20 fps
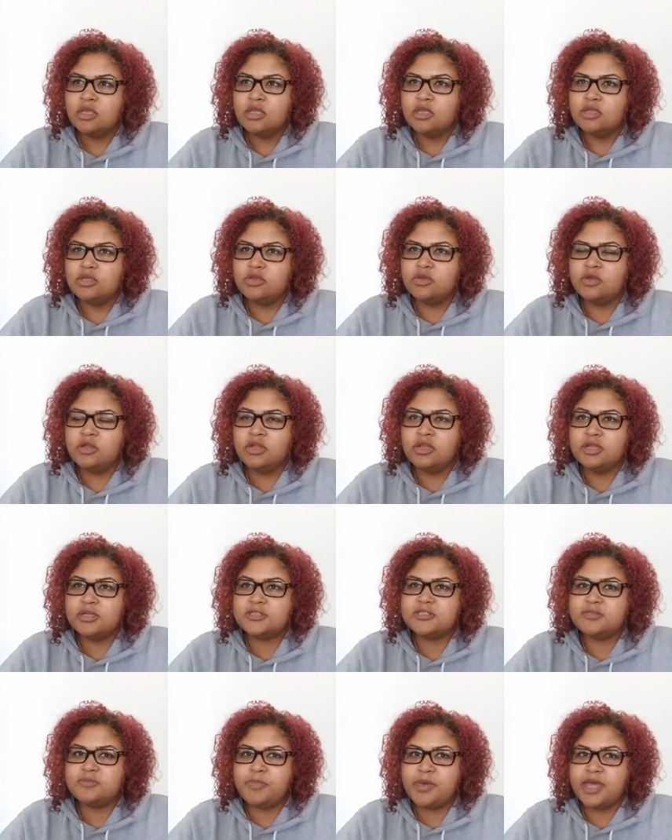you didn't
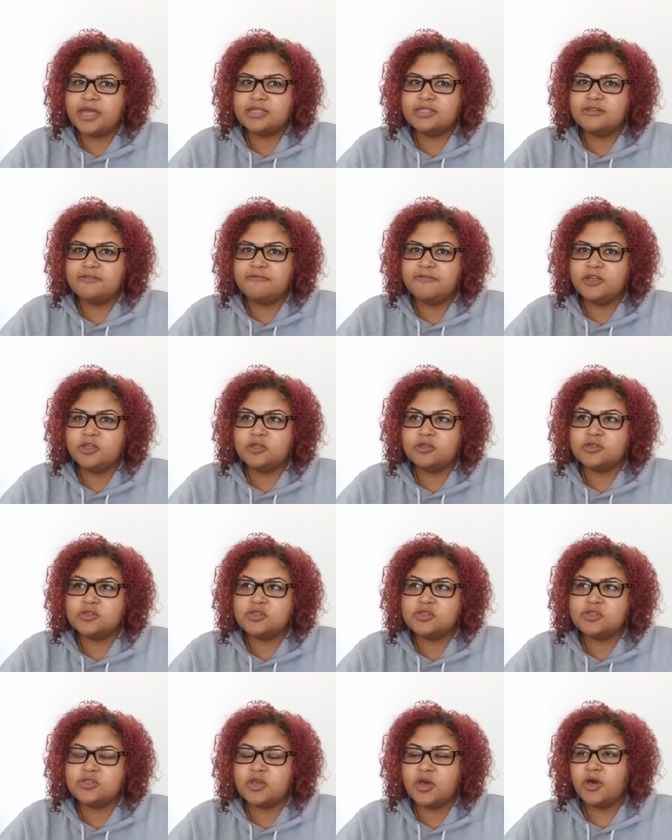expect to feel
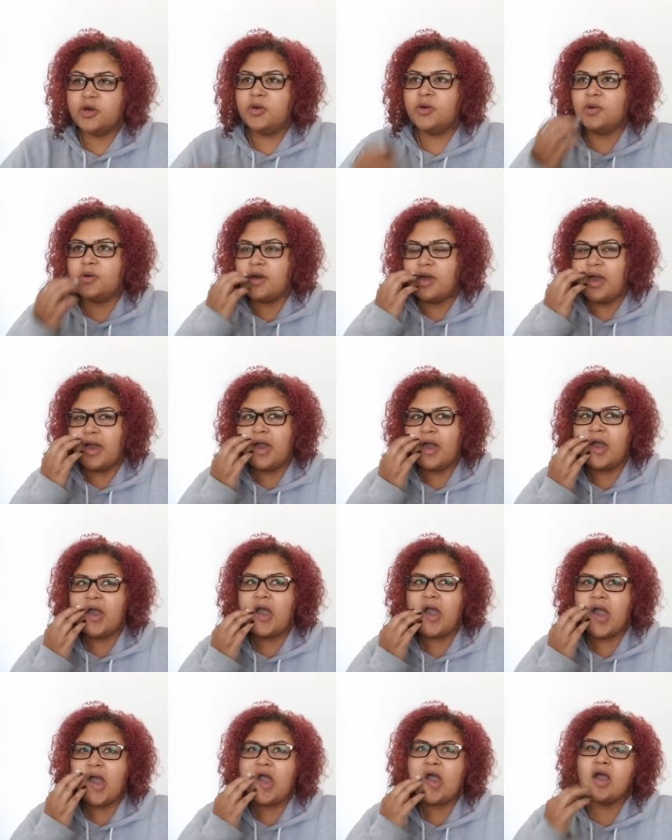so
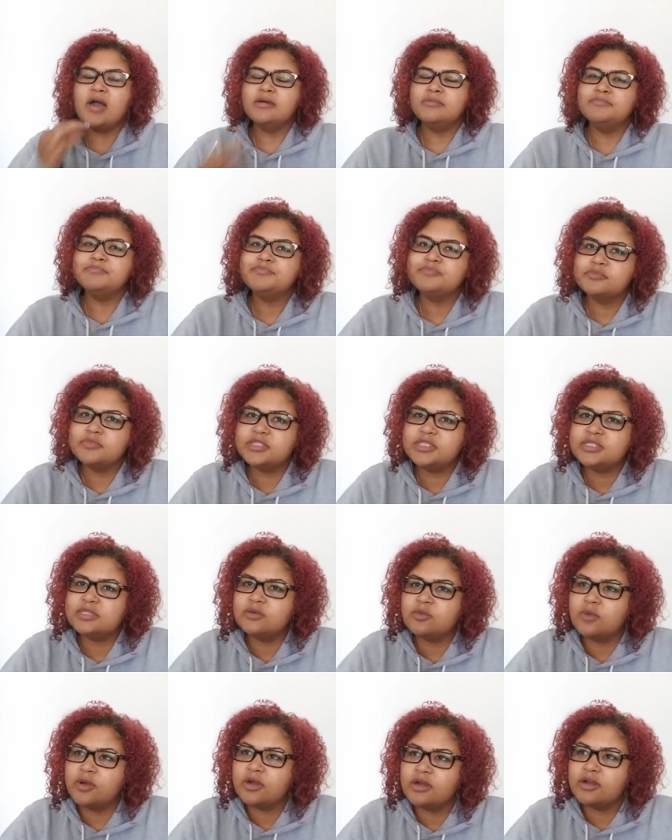what's the
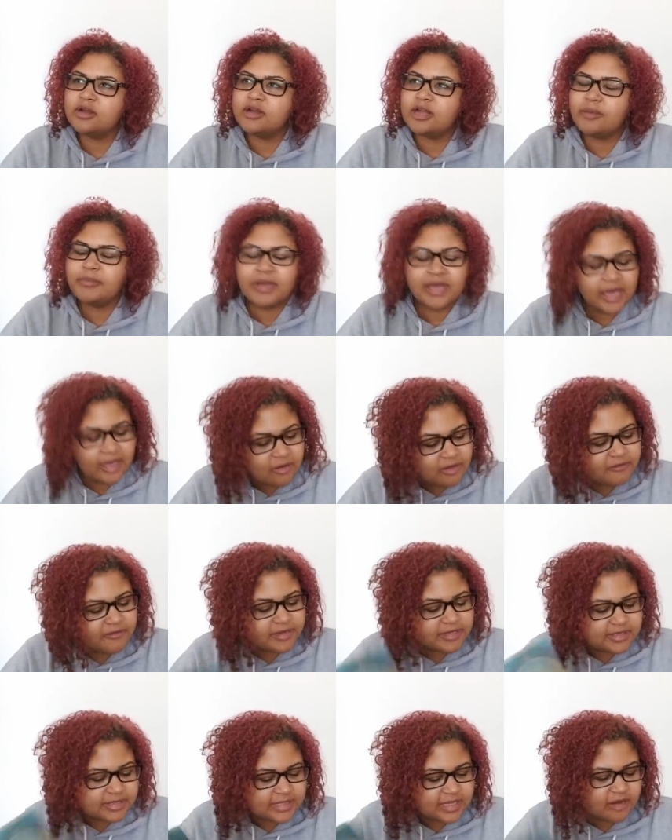word? I'm like, how do I
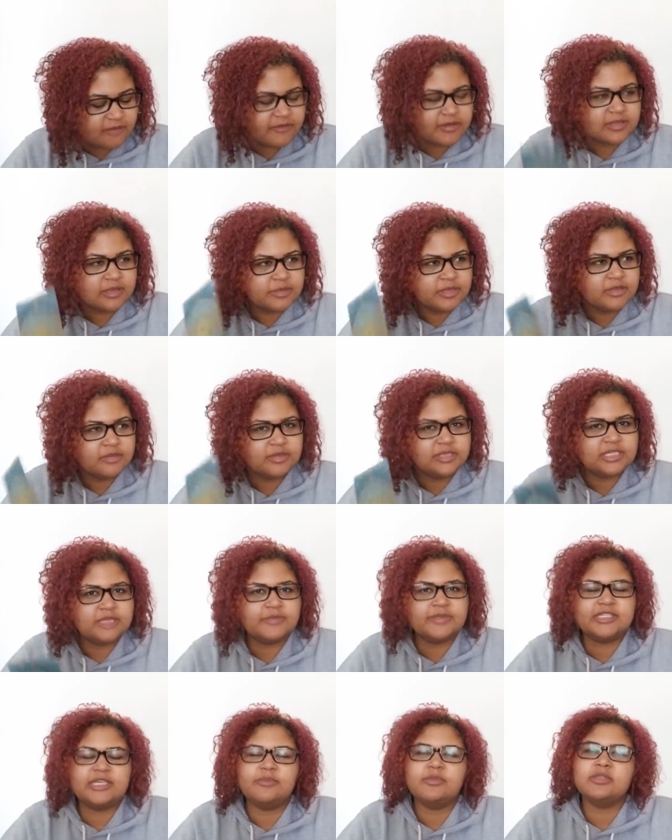phrase this? How do I phrase? Let me let me take
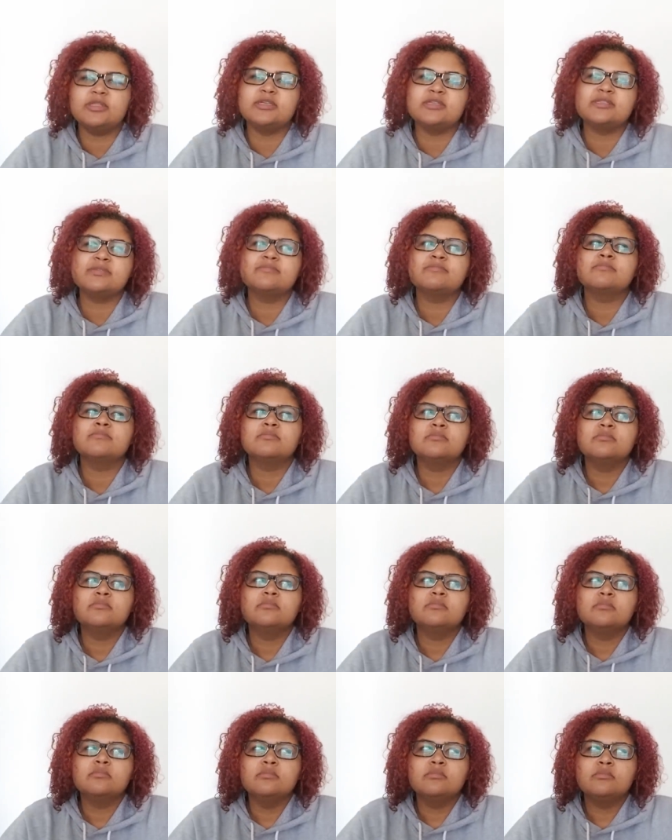my time with this.
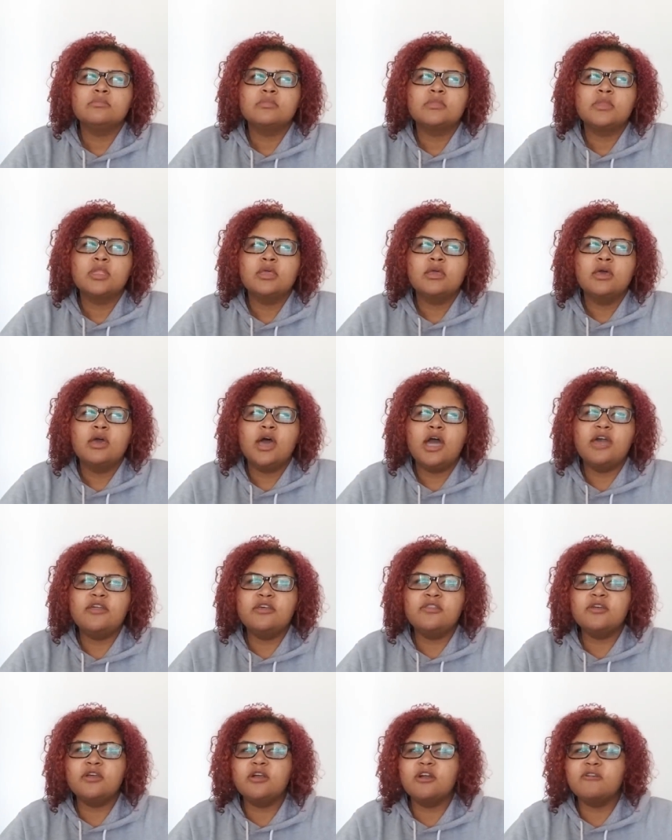I
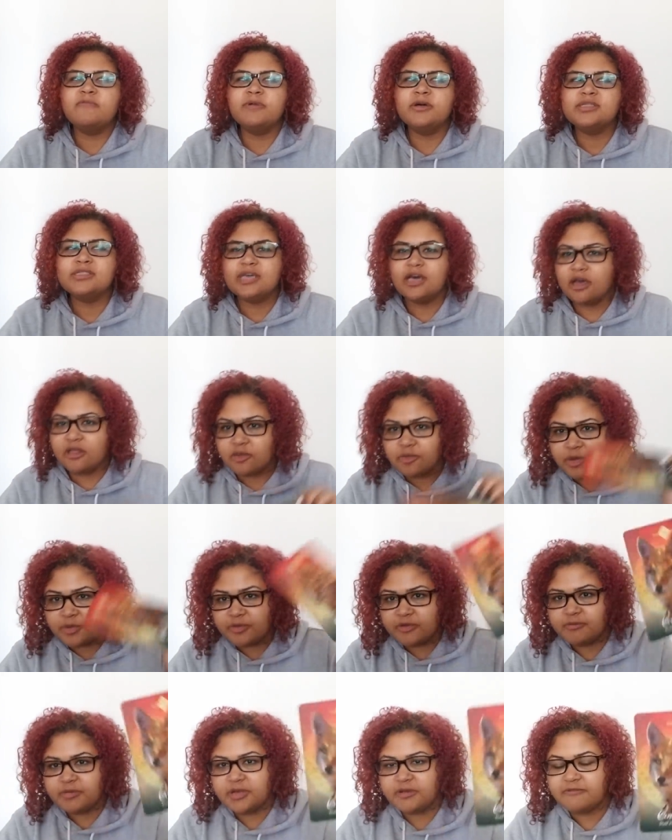think the curveball is that other
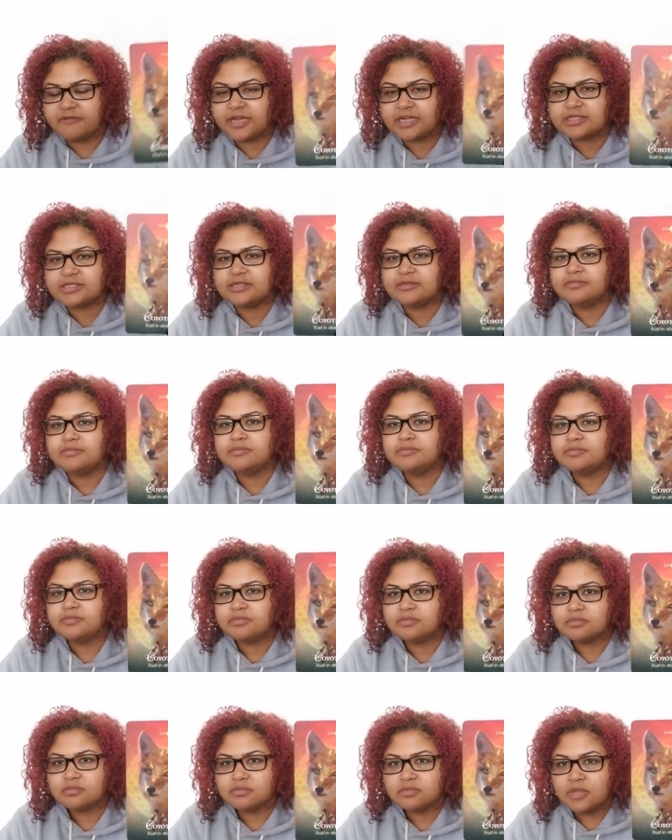people have been affected.
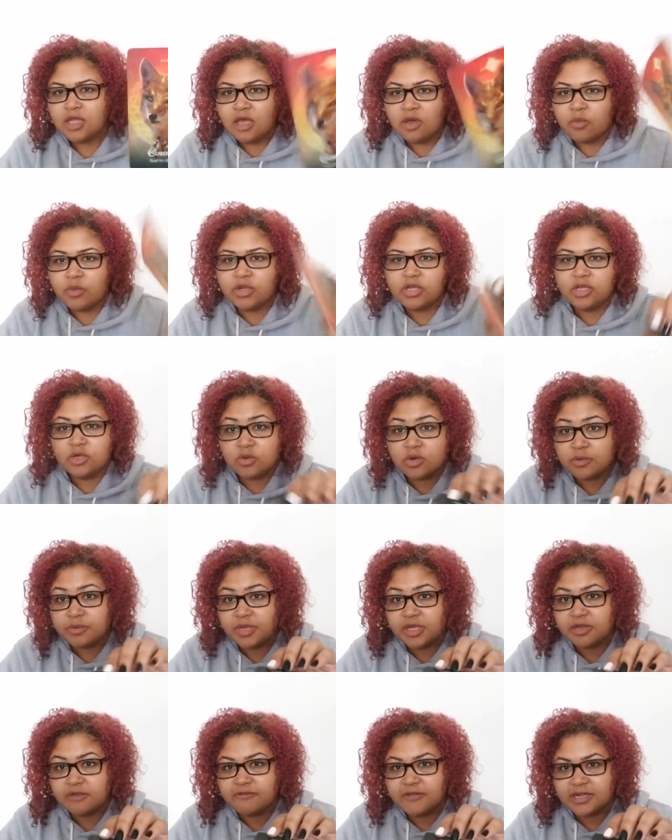When you were
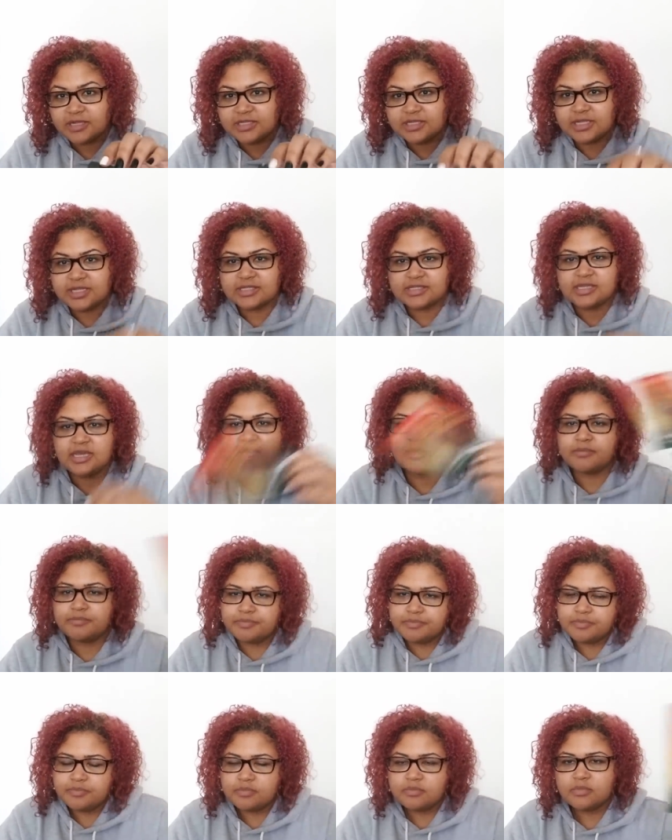being affected, it's like,
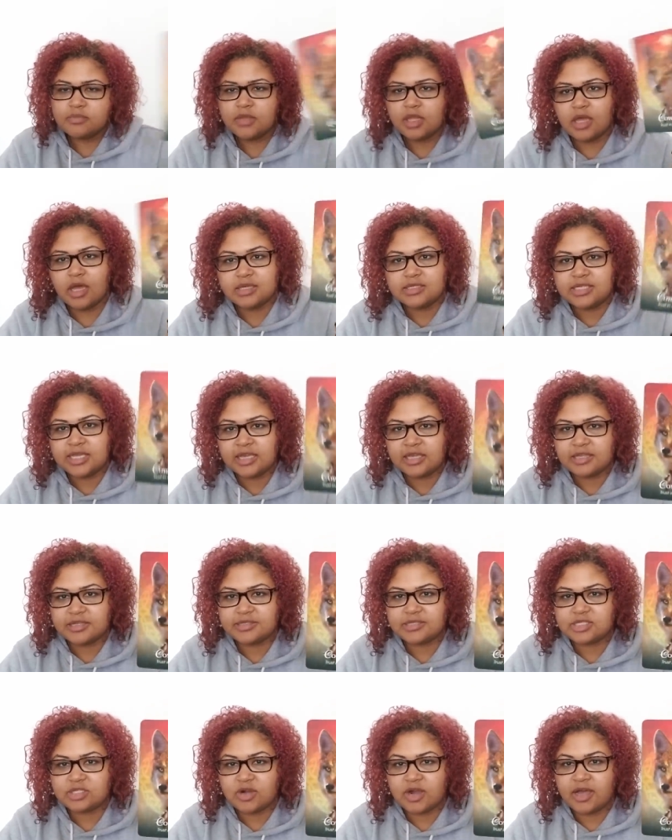I'll take it in
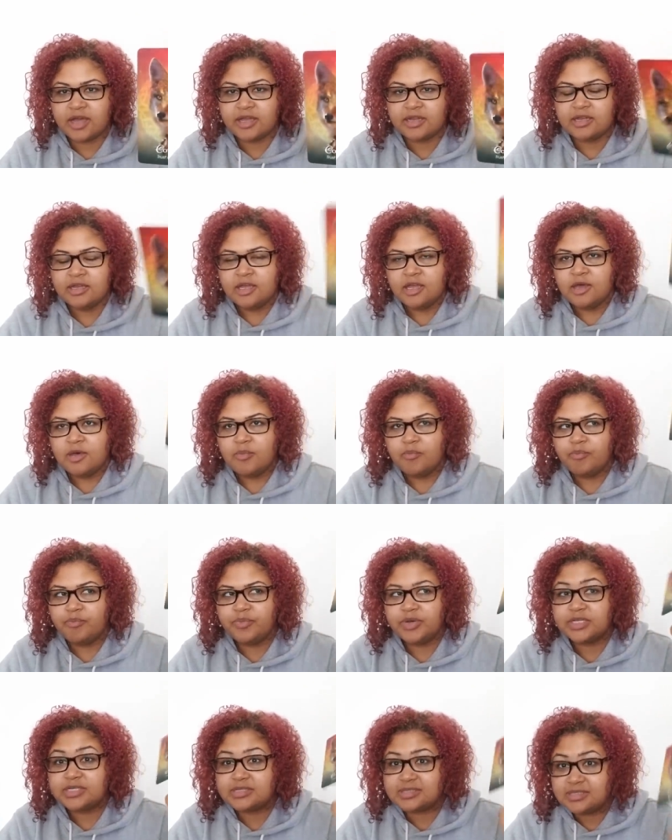stride.
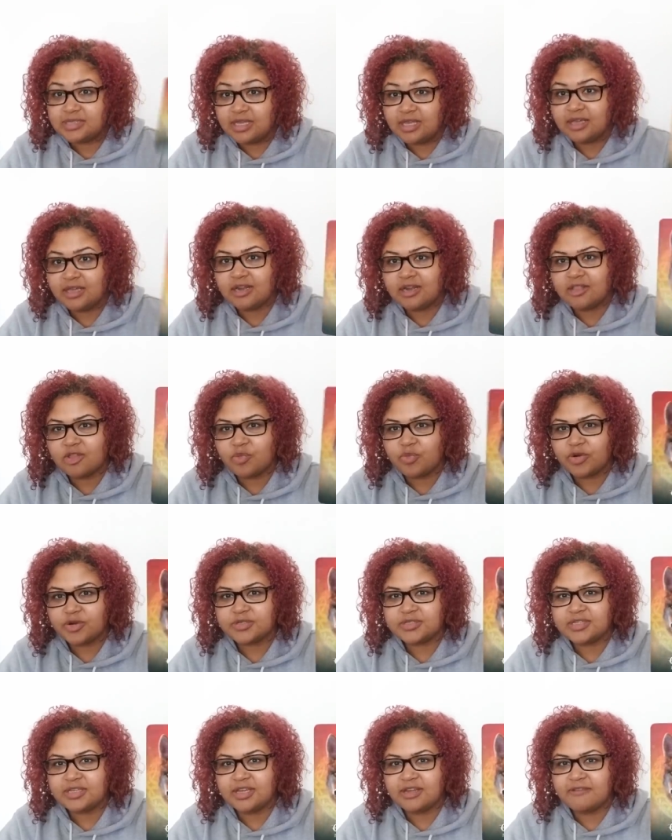But seeing another
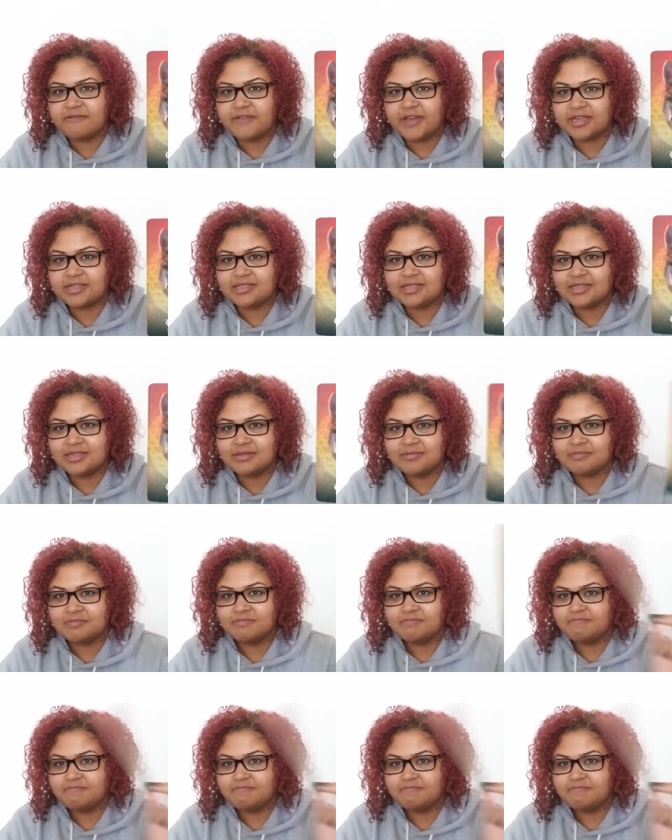person get affected,